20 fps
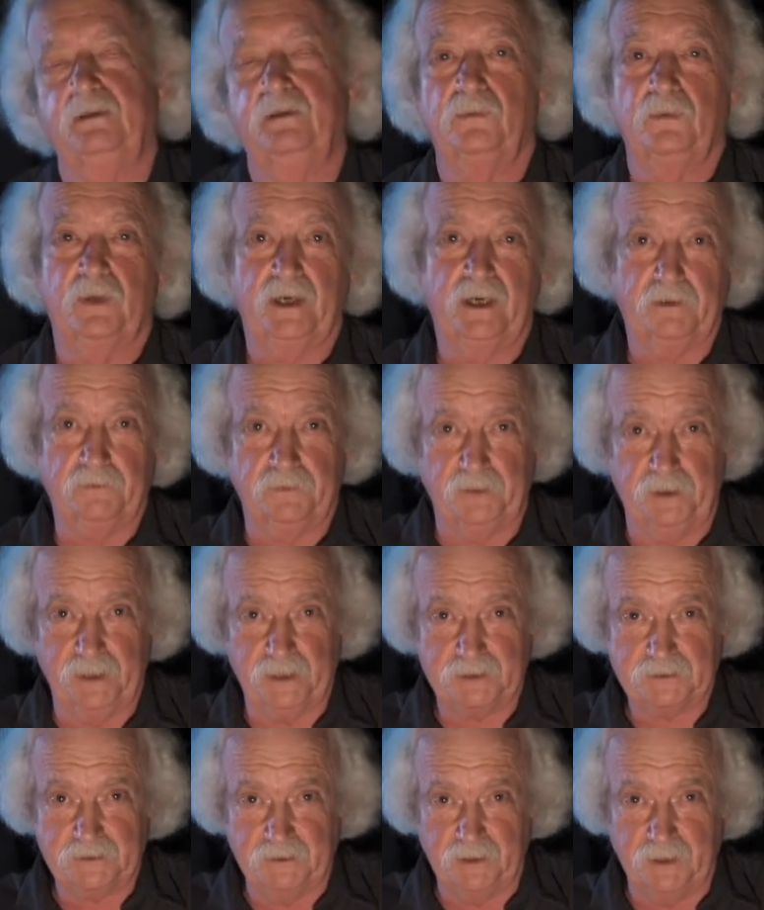Well, the
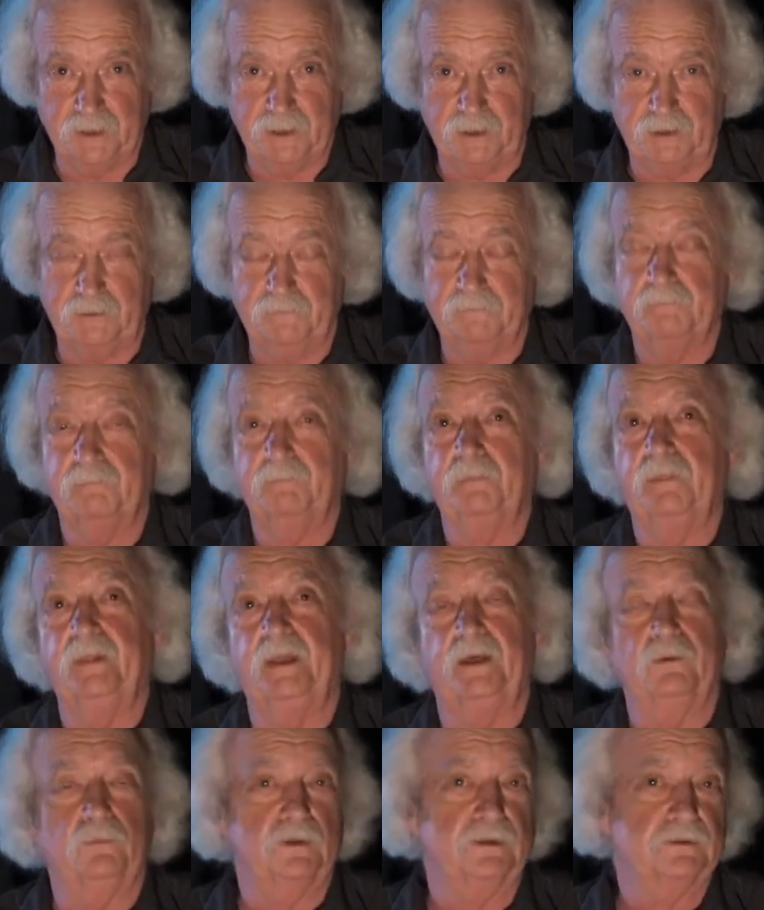next night,
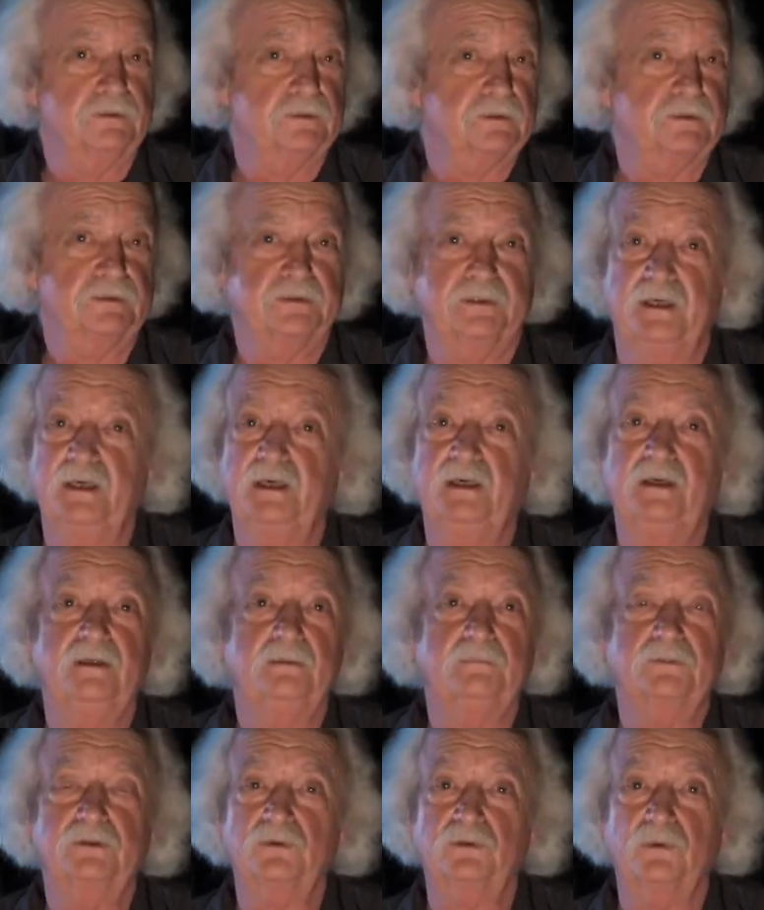it was the
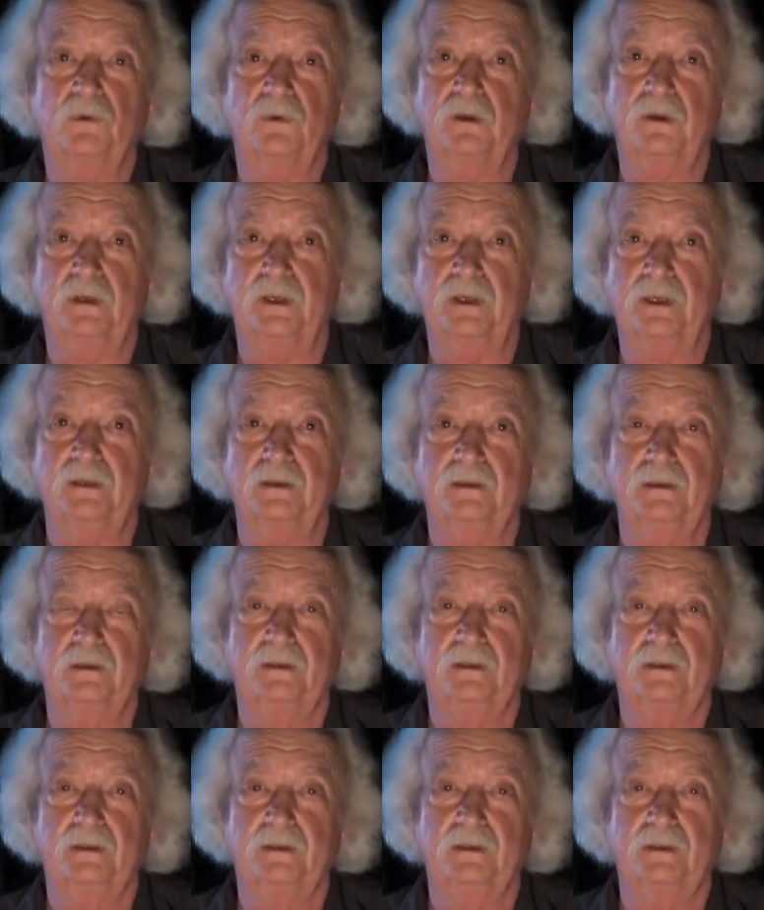same story.